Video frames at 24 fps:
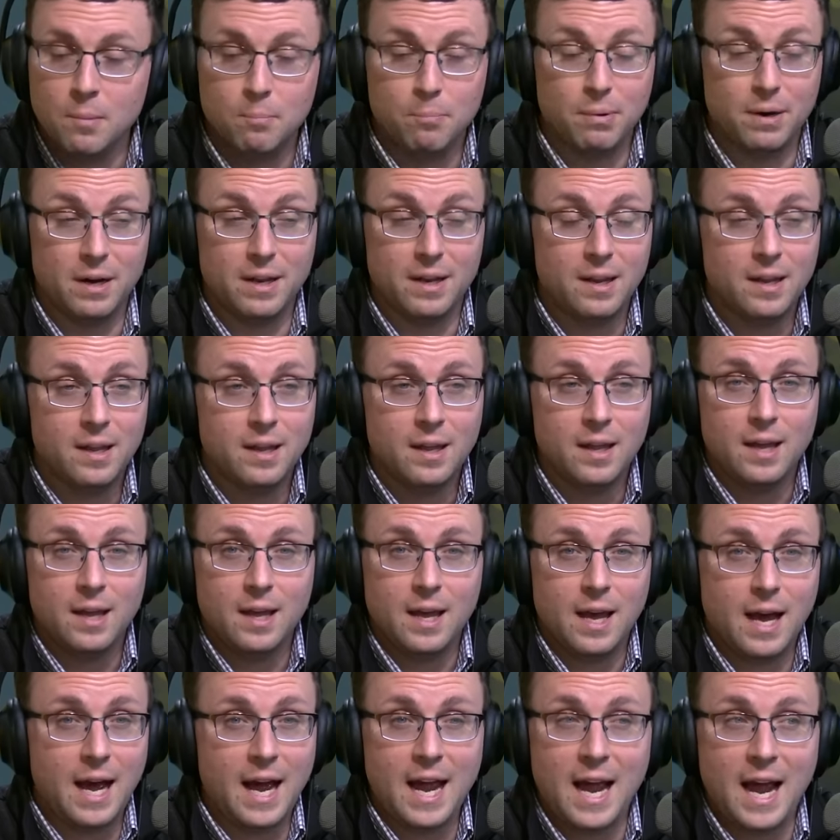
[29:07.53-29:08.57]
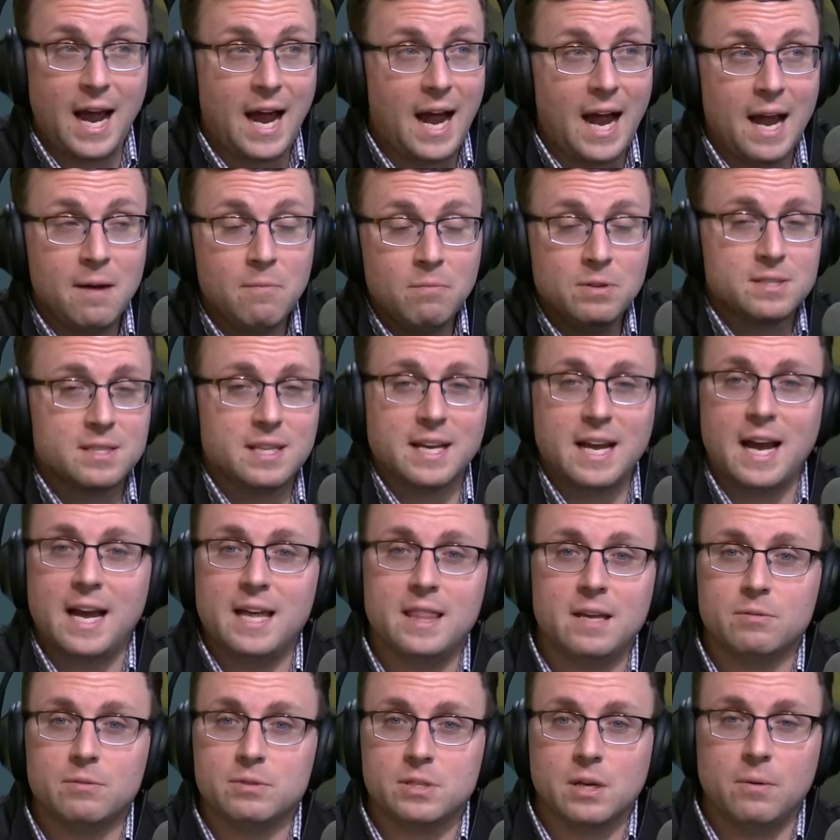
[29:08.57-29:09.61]
But I was the guy
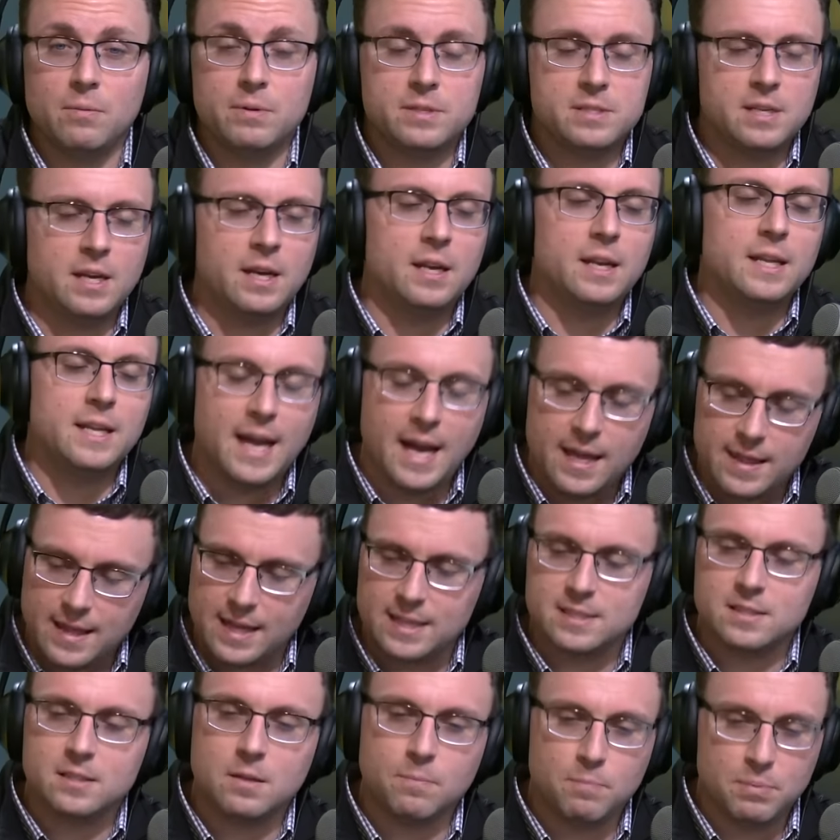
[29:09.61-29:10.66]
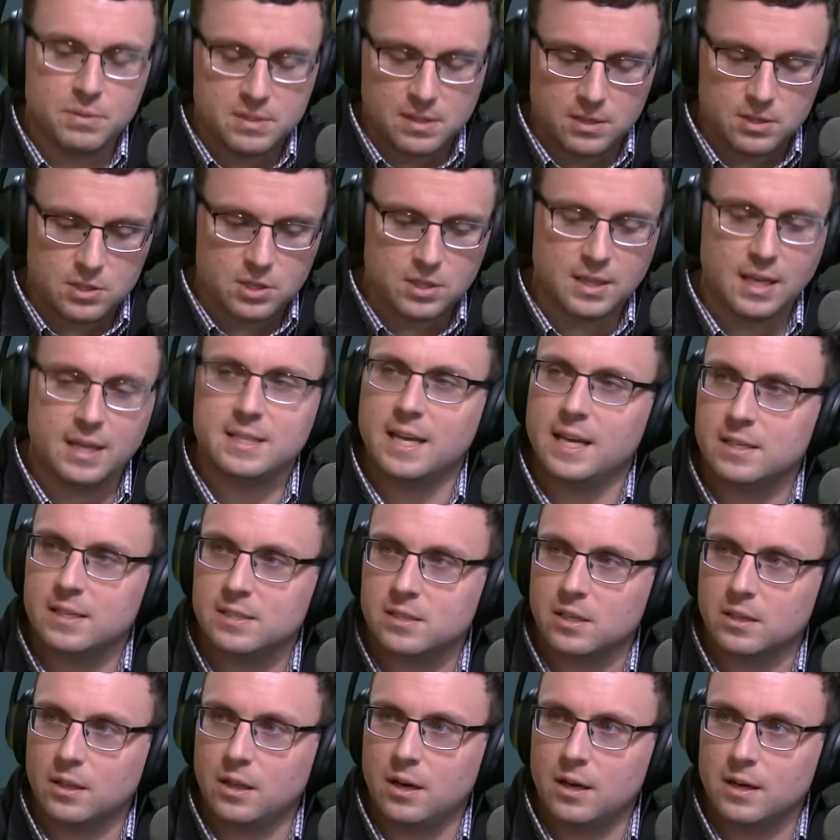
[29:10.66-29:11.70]
that was always saying, yeah, that's the position that takes
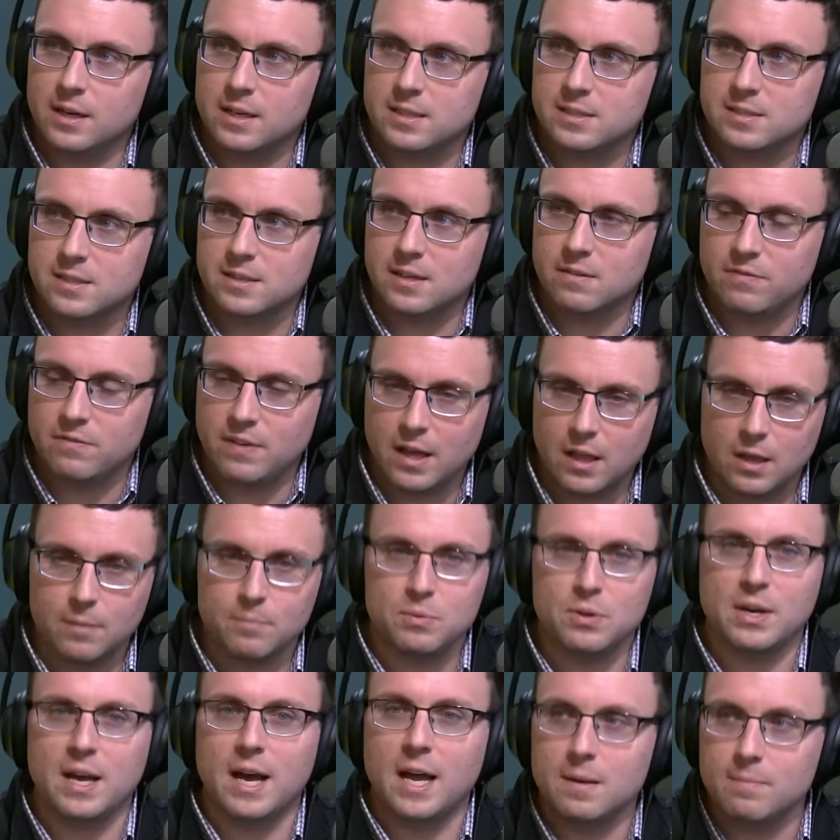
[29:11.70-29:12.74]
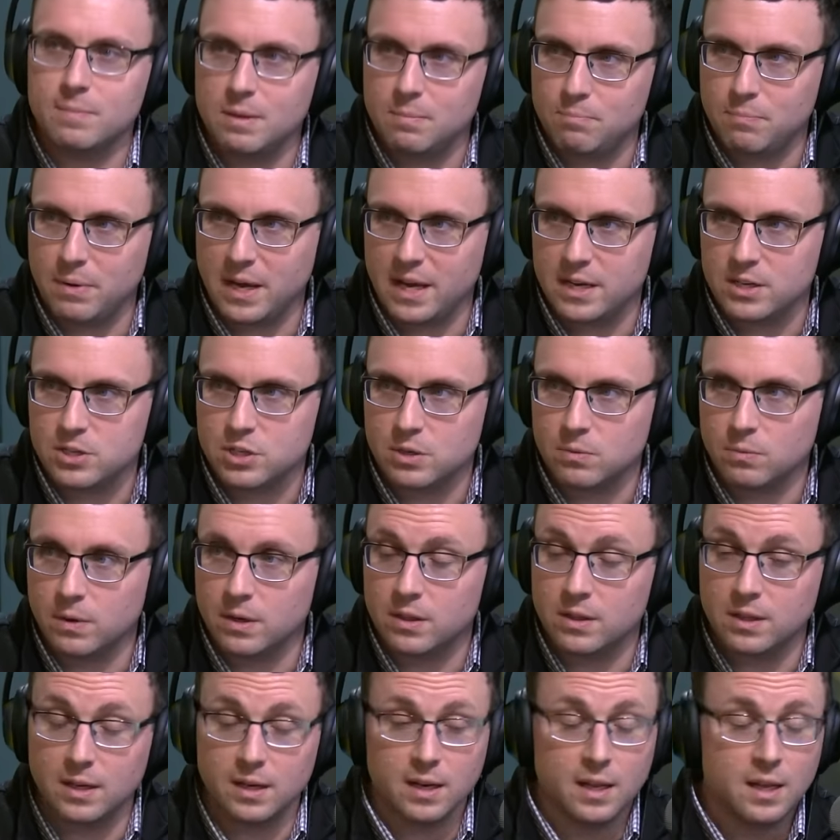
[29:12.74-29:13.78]
the longest to develop. You got to be patient
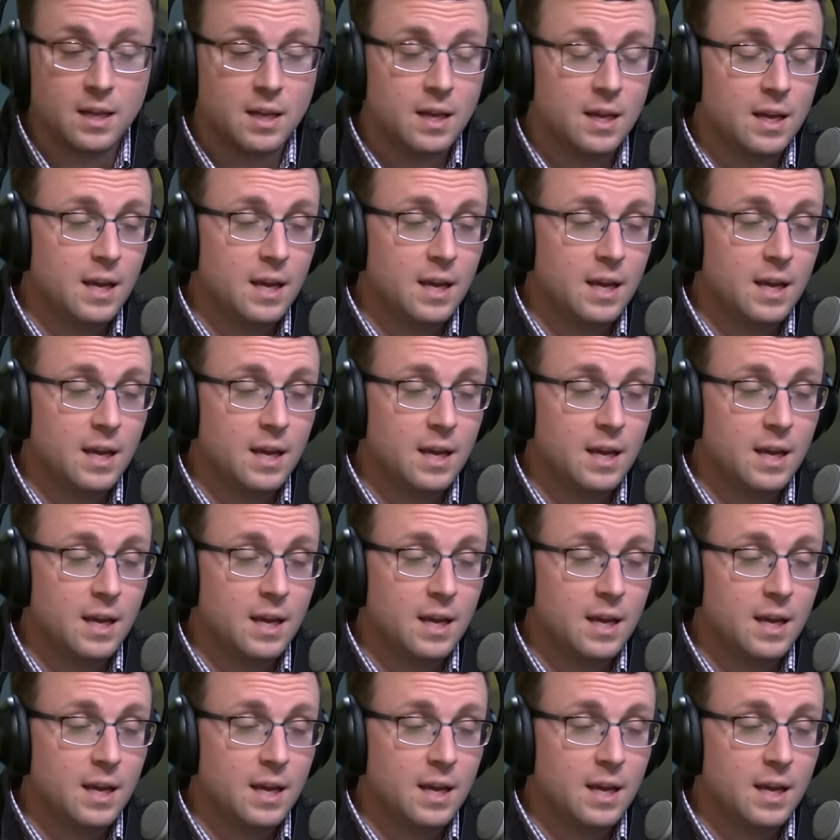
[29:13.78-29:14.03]
with it.